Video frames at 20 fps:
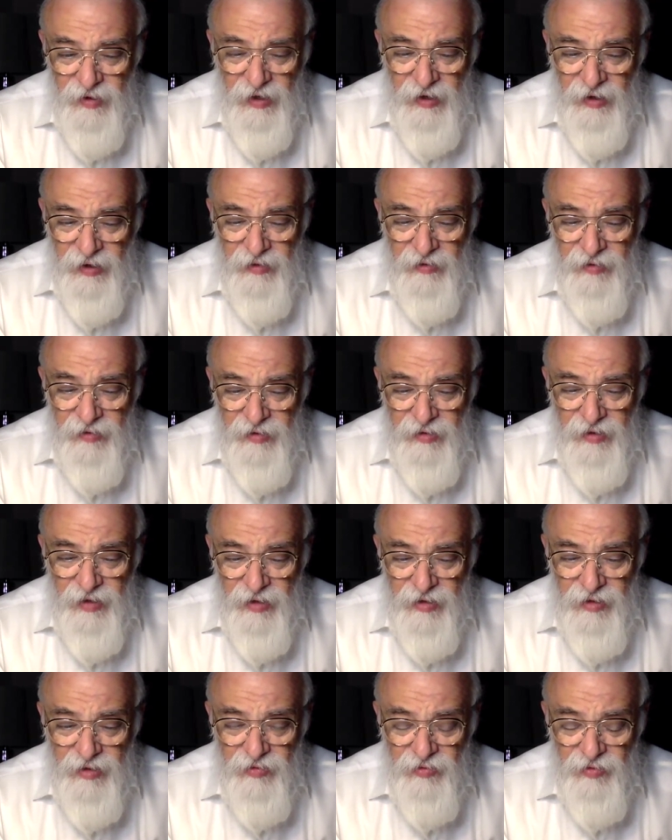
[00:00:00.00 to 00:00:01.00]
and the
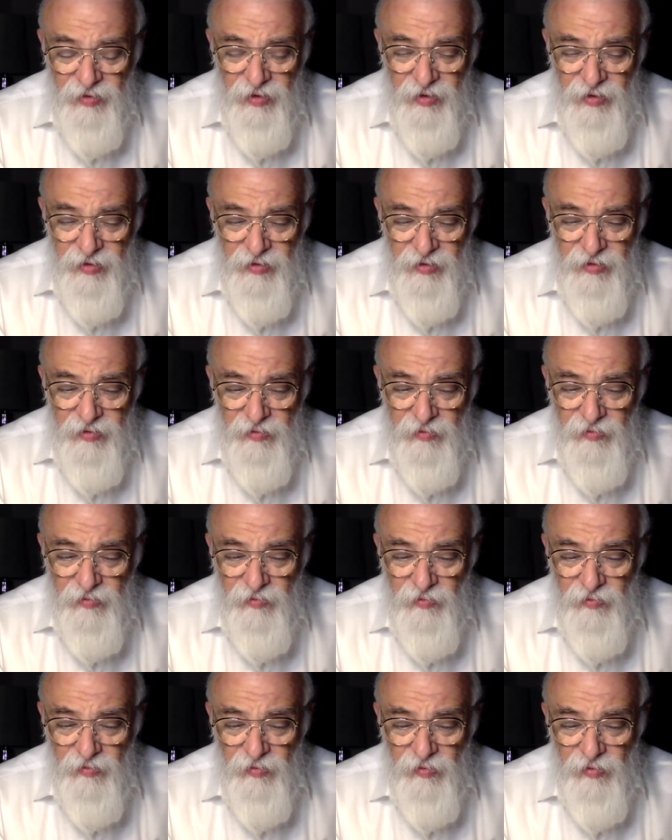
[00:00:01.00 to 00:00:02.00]
10 spheres,
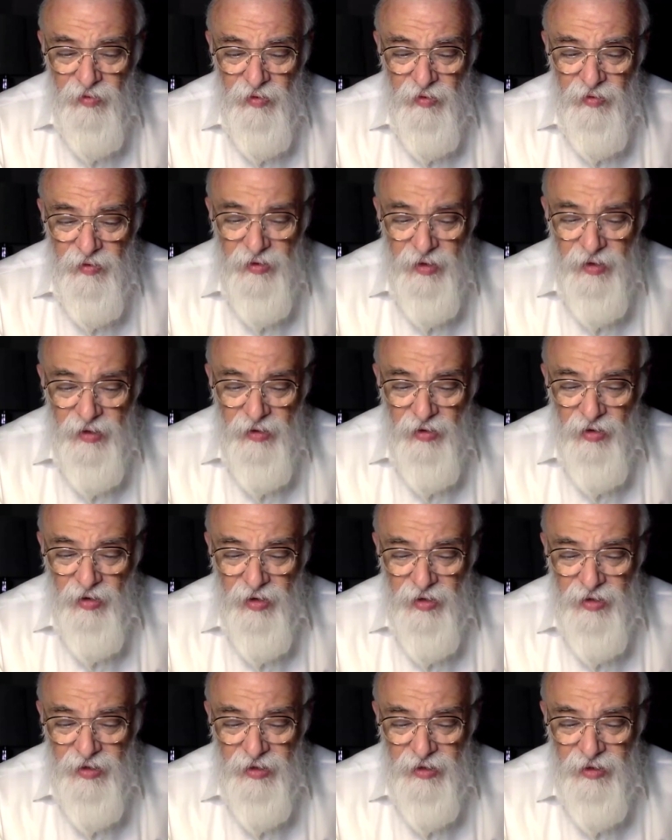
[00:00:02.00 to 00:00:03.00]
the 10
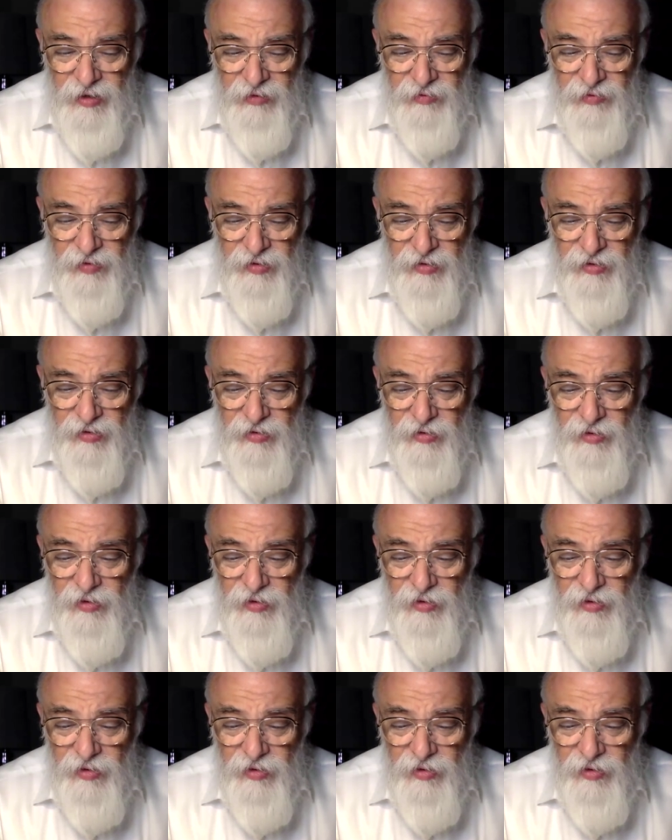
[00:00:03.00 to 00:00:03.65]
keichas and nefesh.